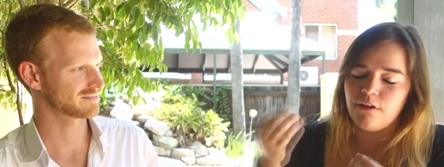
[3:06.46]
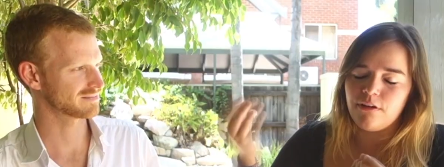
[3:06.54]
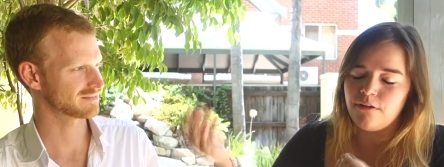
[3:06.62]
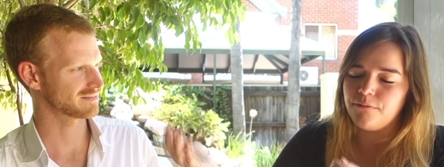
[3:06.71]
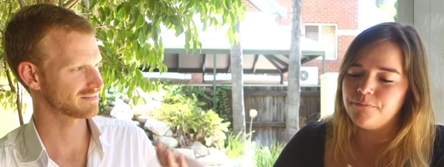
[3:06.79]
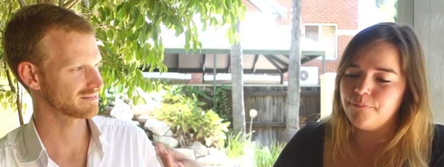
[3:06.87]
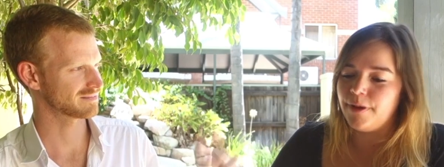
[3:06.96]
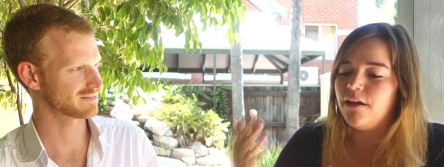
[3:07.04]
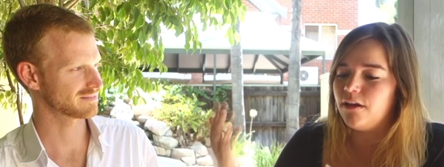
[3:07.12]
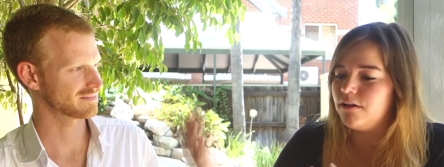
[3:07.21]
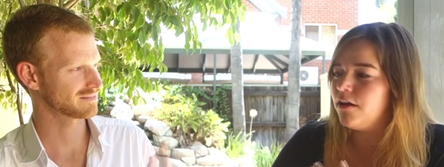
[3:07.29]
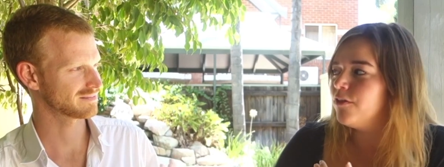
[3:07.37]
Speaker 1: um, by
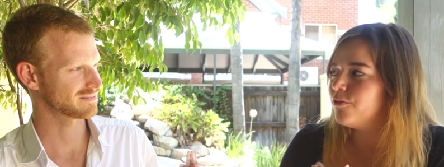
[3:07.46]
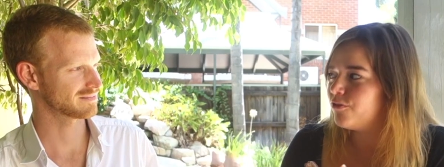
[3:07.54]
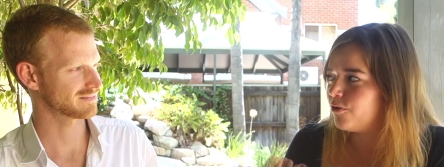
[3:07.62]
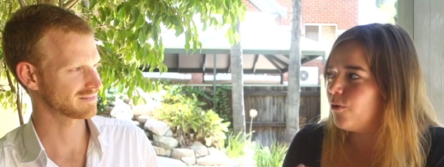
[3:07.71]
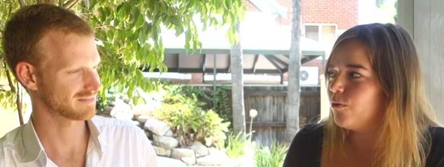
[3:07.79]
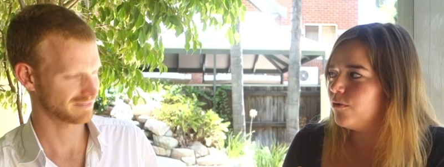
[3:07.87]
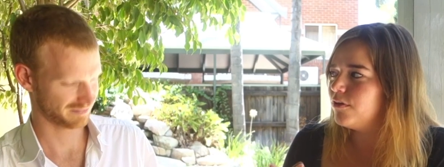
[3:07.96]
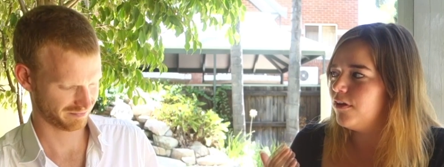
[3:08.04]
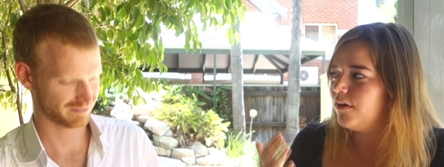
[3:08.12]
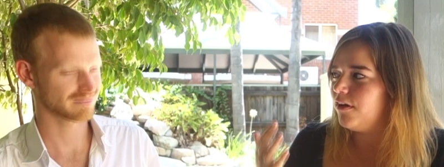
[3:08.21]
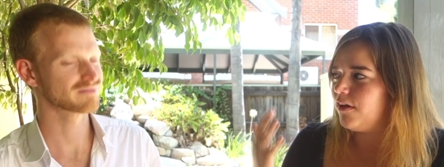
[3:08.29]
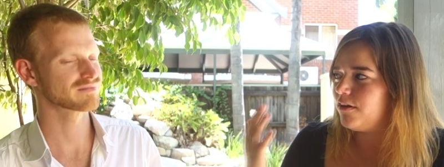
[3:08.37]
another soul,
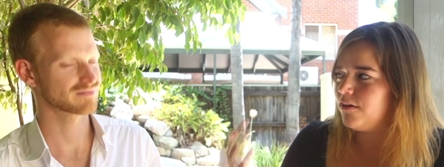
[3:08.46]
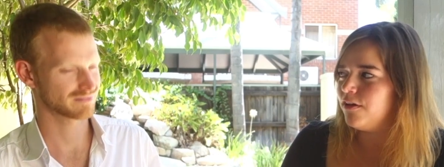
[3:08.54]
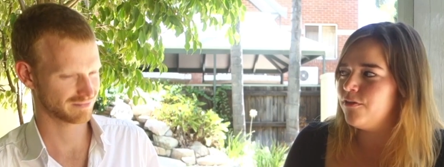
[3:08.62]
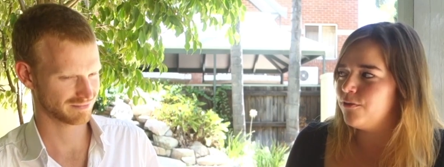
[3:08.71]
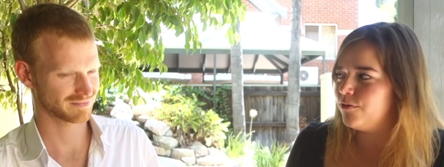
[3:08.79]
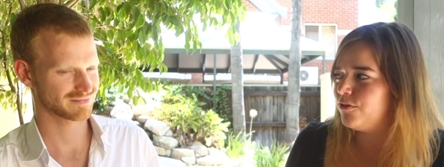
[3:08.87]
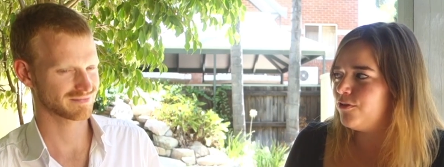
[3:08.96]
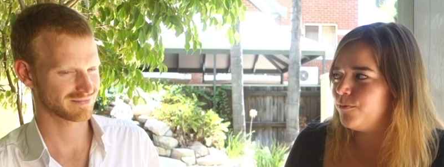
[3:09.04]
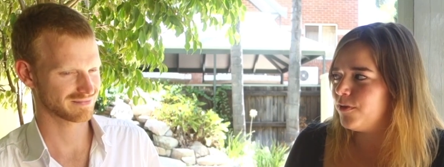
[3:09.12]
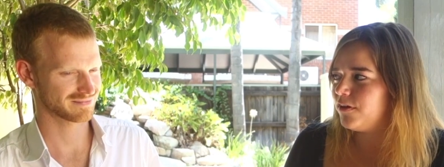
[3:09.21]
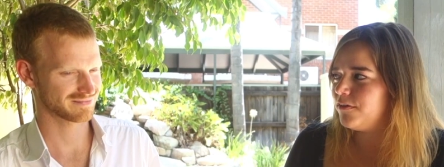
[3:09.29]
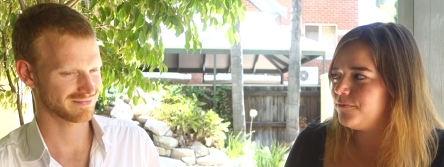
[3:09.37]
another
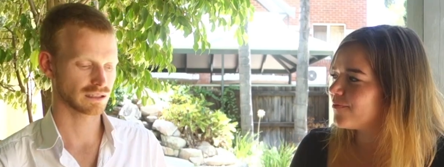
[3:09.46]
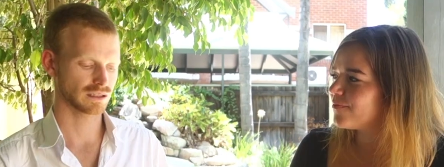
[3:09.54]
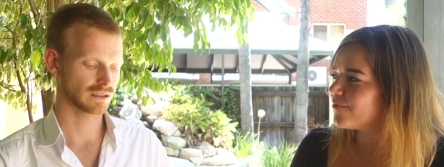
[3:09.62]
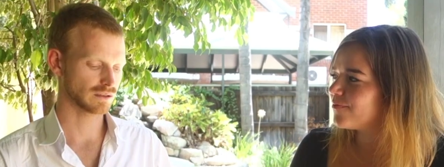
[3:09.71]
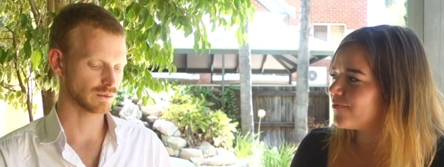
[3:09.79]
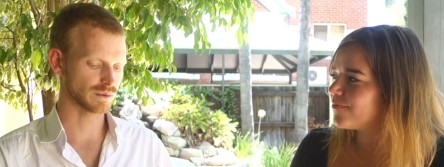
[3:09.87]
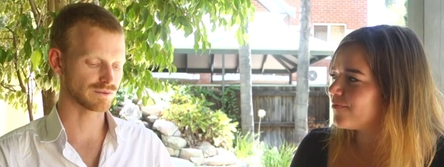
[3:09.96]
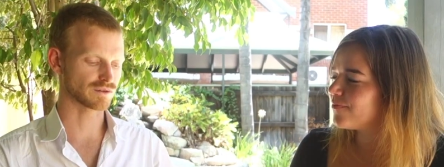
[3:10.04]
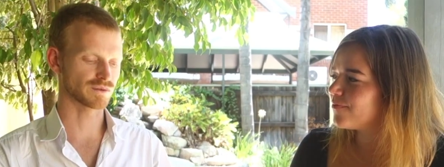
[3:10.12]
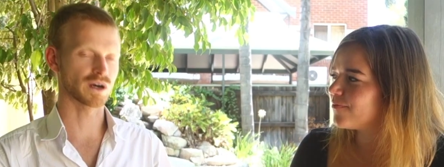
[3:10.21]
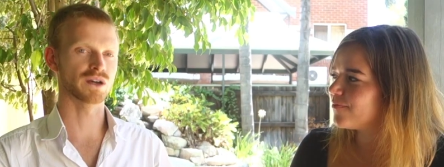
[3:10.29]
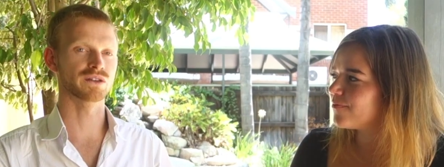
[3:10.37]
human.
Speaker 2: We've
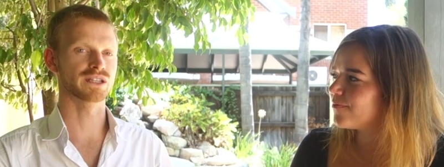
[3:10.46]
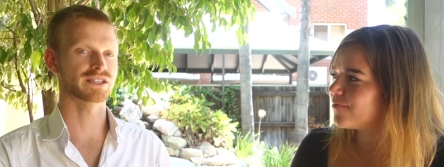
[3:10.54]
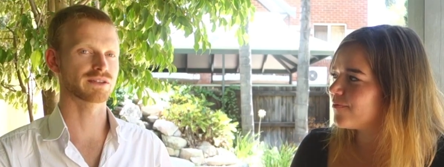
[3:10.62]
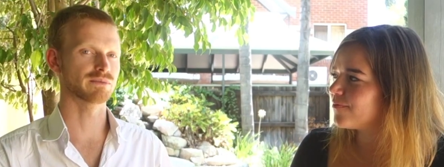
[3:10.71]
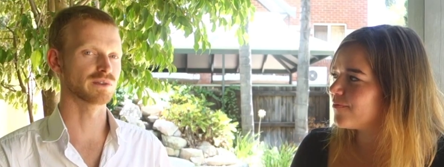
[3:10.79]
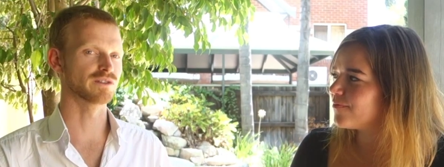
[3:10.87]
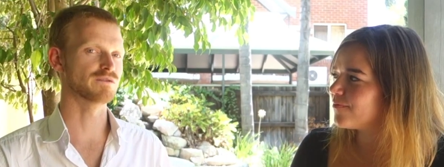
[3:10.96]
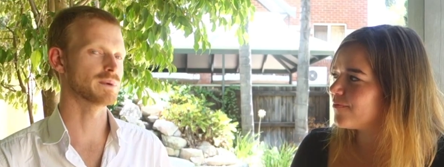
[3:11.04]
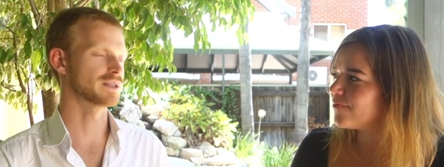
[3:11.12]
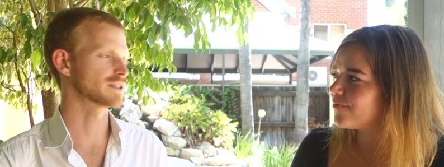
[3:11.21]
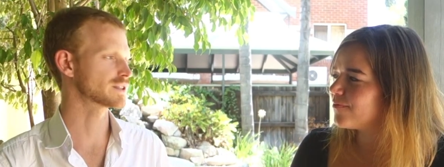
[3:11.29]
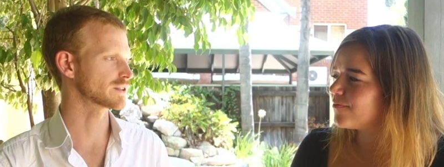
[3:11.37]
grown as a
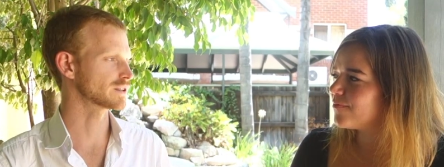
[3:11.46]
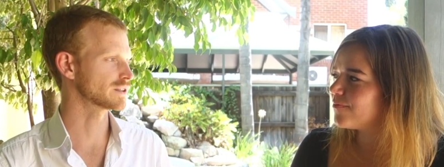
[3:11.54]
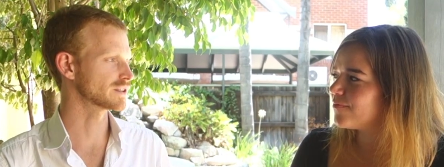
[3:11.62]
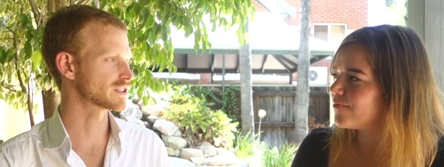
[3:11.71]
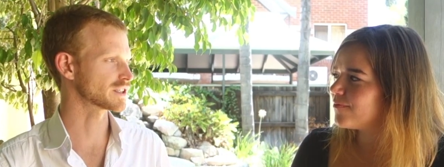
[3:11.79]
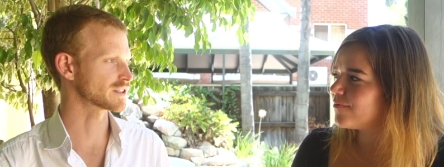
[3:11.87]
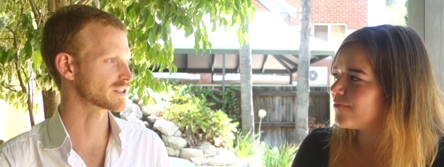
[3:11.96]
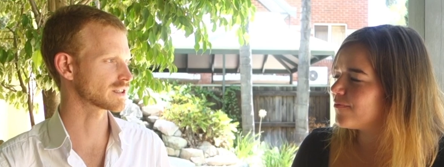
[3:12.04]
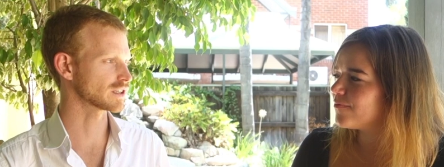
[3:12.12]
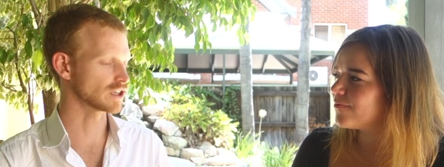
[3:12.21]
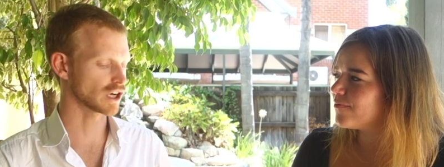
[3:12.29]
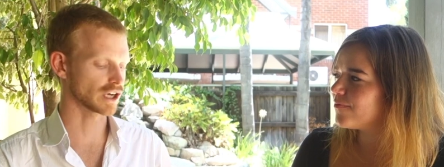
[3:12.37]
movement to
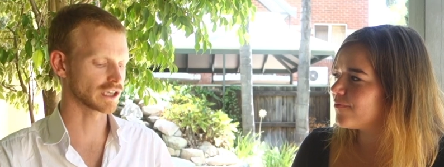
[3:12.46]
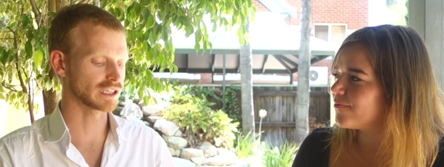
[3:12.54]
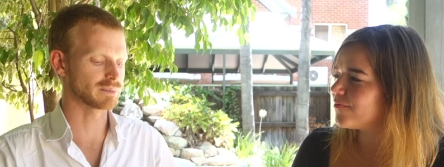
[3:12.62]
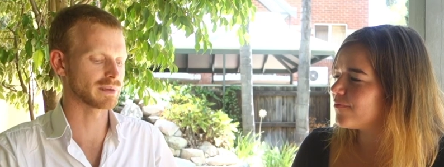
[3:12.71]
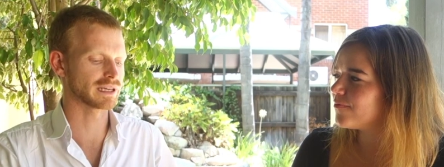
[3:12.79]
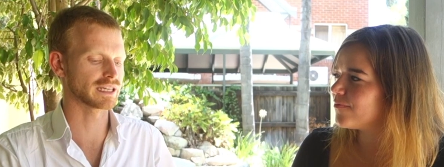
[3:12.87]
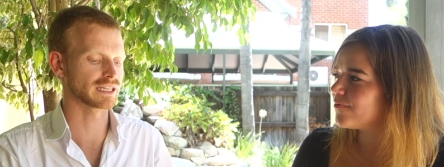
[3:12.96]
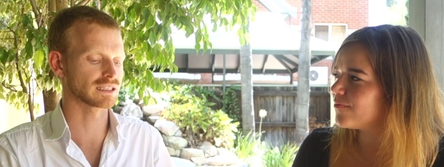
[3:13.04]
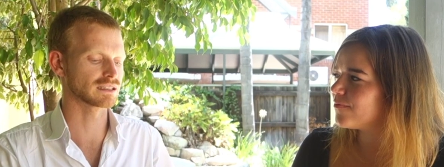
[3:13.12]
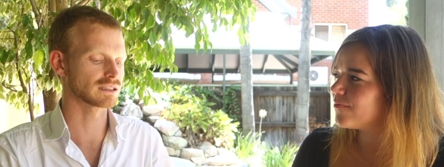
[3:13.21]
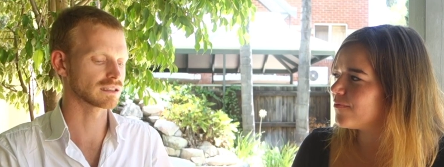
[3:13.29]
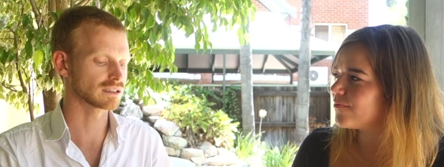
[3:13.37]
just not only
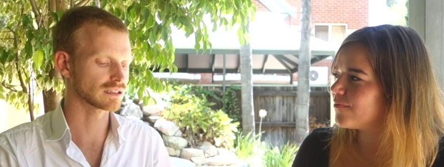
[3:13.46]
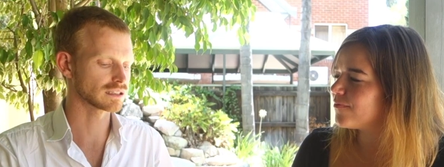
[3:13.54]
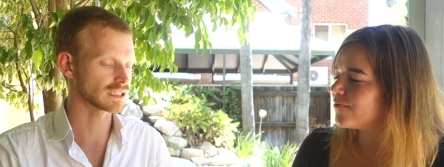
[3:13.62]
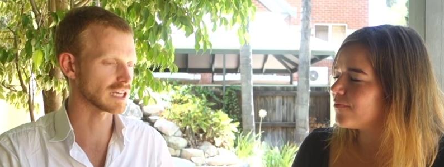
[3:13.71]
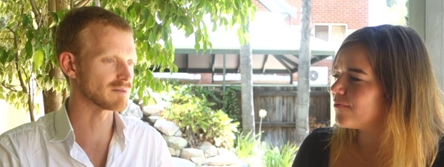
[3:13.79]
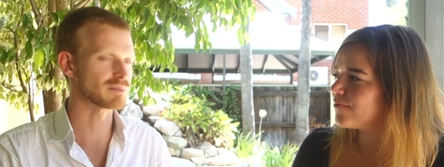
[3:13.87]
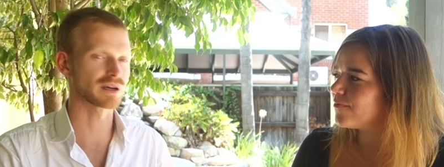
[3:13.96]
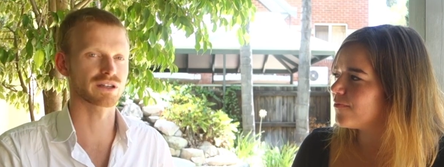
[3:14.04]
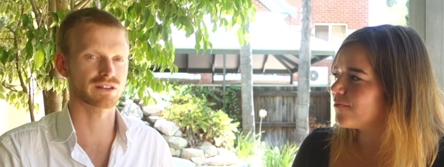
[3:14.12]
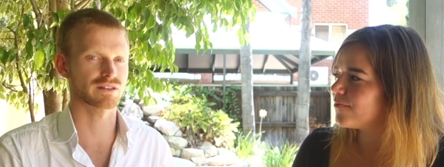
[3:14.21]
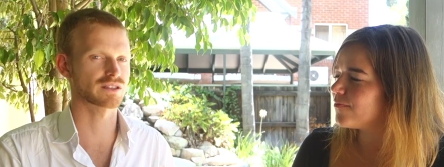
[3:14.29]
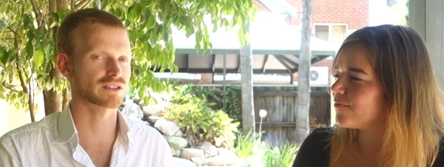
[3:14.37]
being in Perth,